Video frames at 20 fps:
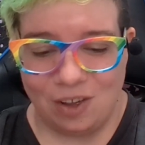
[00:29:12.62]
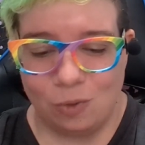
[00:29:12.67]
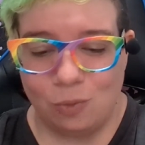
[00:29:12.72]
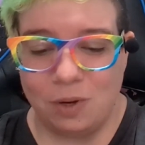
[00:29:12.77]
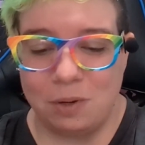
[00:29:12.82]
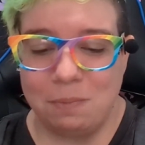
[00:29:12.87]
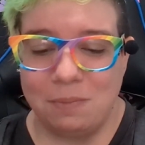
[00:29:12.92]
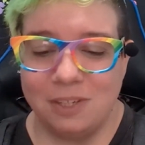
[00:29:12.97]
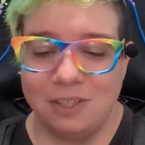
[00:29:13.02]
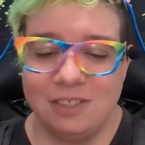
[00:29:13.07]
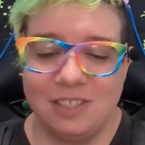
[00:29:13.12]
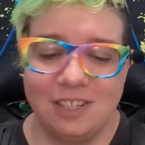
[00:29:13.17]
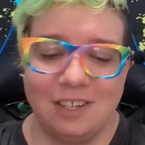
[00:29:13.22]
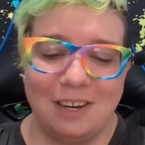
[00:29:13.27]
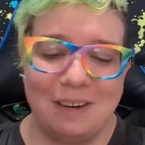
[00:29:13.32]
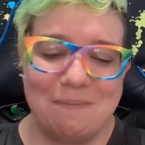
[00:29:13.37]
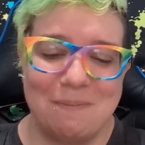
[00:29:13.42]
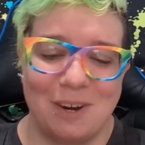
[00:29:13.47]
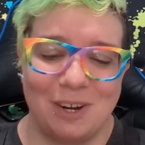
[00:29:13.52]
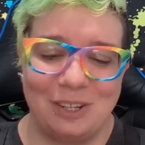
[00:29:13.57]
When Milton
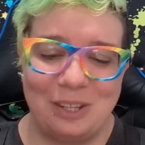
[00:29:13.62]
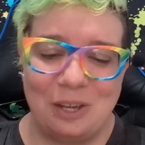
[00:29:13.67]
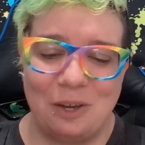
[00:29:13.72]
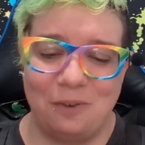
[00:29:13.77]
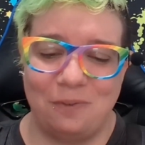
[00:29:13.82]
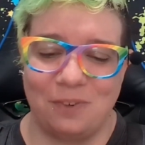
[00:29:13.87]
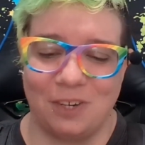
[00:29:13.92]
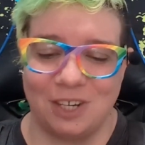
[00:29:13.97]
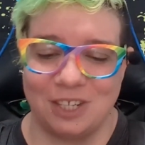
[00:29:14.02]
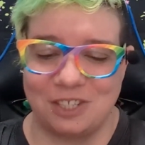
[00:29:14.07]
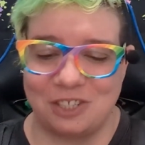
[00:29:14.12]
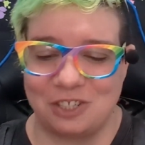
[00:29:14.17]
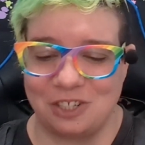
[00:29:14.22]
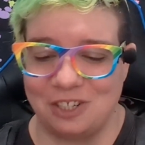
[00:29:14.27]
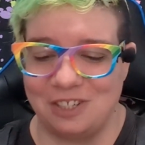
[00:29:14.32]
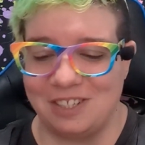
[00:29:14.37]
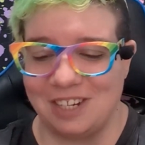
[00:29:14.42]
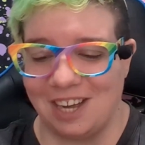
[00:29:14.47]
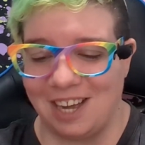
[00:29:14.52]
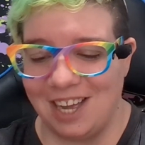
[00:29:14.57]
and Marlowe
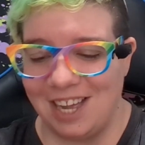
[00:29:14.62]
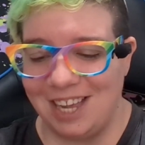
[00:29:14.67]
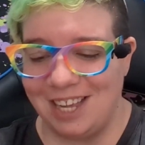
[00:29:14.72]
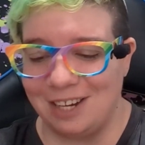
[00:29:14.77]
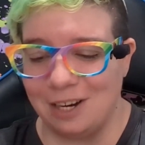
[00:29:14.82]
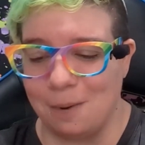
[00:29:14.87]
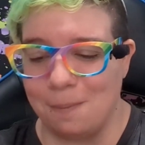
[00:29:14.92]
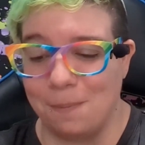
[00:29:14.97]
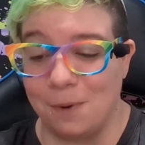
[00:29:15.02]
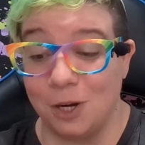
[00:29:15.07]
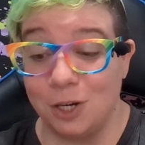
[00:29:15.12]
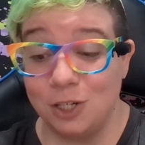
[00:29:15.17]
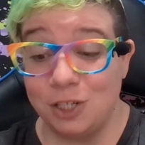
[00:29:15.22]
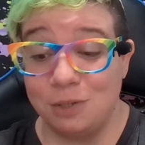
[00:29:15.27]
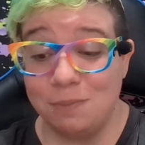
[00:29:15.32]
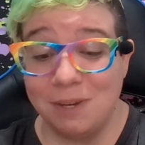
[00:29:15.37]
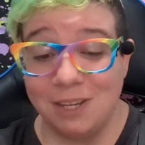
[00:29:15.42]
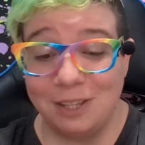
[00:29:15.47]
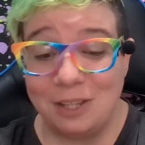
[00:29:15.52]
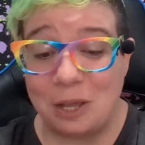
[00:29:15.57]
Foster die in a
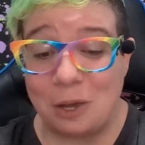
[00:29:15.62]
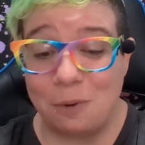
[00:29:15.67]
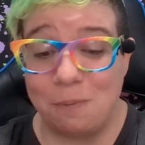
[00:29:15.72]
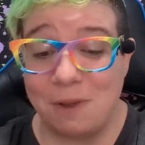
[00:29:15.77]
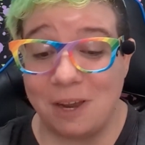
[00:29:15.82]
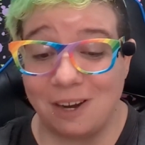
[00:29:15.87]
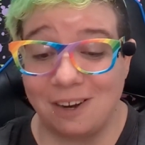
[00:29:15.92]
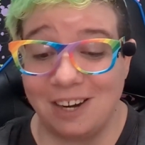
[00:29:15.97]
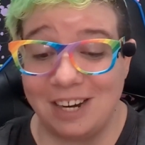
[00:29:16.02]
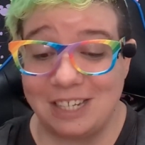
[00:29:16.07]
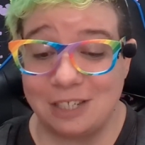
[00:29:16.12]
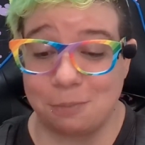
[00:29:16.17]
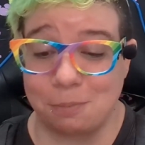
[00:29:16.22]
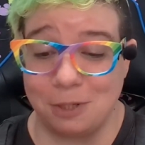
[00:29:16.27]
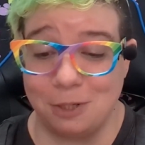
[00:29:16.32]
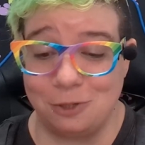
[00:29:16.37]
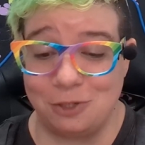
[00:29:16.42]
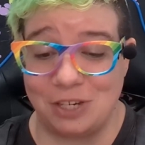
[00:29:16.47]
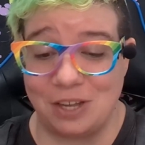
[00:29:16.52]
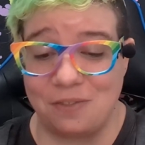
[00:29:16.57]
marshmallow bear
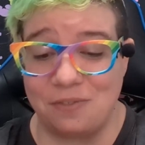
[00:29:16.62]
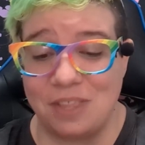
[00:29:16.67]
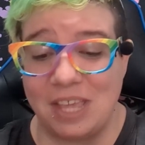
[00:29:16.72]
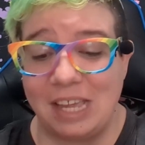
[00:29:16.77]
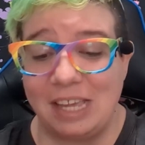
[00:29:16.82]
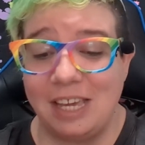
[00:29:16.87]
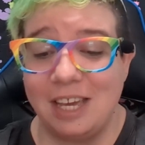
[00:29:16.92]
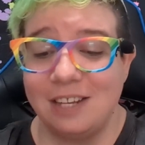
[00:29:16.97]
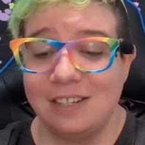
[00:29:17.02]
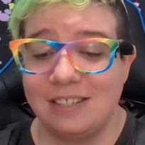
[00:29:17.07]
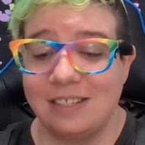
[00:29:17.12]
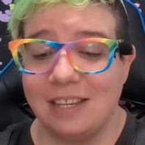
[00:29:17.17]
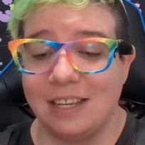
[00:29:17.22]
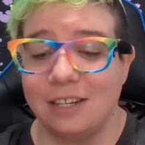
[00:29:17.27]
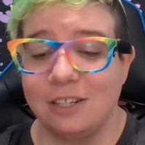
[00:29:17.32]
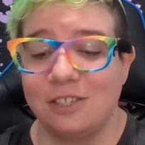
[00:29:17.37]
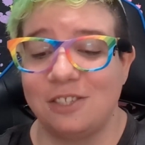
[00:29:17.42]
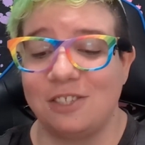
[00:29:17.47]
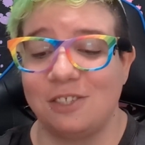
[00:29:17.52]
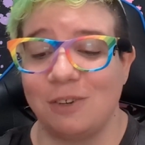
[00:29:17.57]
explosion, they get
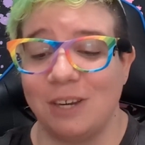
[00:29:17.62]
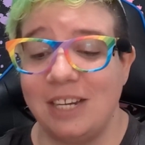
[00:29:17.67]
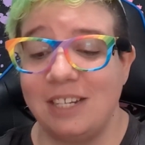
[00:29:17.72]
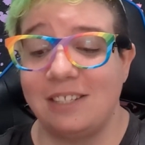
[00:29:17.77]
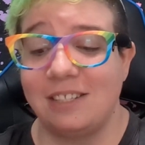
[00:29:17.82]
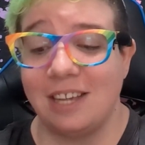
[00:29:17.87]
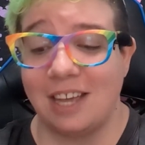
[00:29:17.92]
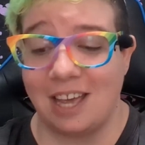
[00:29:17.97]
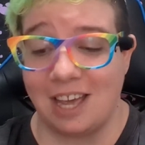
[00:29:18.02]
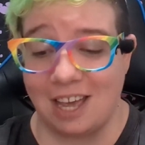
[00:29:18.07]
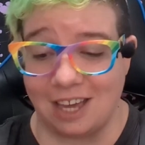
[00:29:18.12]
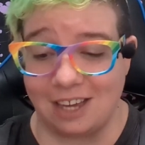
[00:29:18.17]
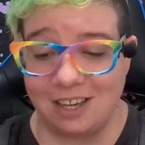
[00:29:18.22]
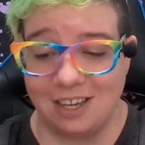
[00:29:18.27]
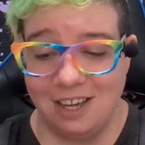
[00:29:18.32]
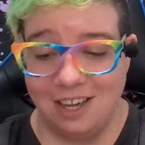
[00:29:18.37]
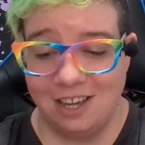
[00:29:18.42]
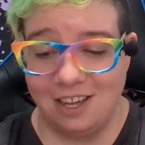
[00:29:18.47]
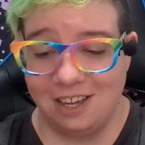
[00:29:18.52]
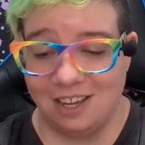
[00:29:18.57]
sent straight to
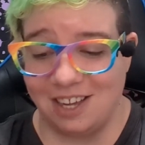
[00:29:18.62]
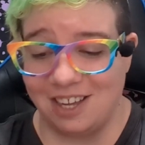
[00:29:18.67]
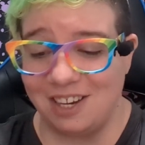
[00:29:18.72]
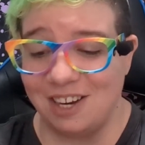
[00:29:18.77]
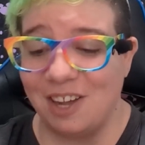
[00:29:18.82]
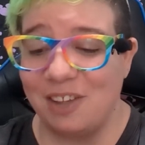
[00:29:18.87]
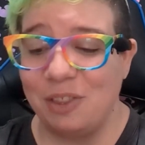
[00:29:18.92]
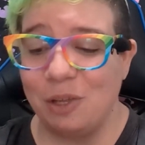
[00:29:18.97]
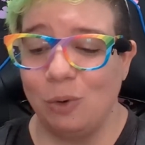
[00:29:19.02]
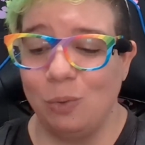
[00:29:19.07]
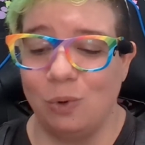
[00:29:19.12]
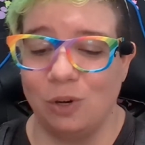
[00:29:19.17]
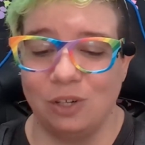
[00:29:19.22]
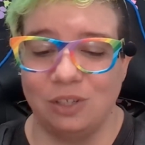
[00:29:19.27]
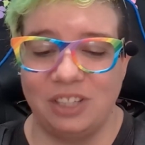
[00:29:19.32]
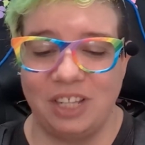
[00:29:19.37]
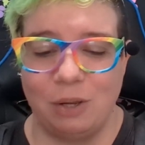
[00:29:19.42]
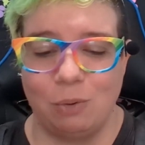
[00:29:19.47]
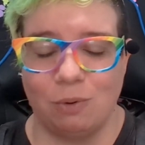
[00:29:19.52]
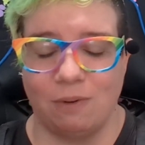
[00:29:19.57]
Heck, an
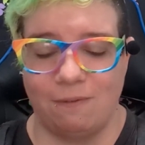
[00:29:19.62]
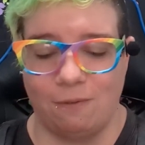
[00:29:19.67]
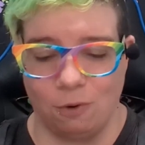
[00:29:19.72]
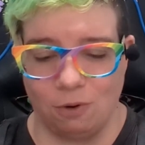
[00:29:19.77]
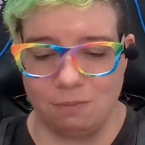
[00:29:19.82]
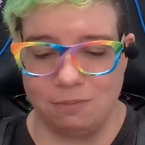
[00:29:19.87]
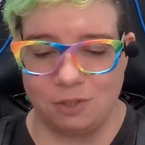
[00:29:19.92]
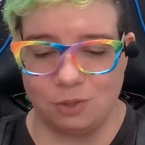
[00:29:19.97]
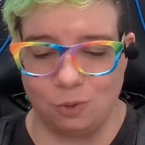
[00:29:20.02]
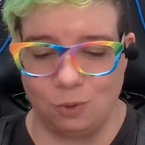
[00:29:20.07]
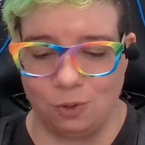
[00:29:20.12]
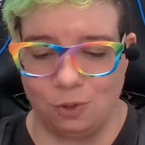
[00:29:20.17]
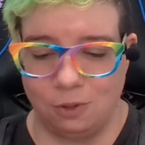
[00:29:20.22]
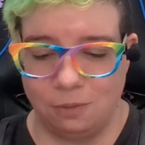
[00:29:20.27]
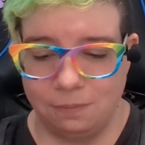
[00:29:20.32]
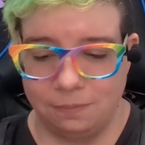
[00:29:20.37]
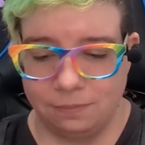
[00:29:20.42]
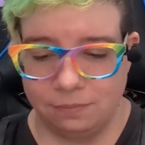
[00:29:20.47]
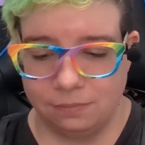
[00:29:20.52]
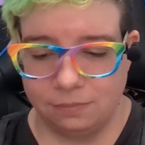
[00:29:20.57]
otherworldly reform school.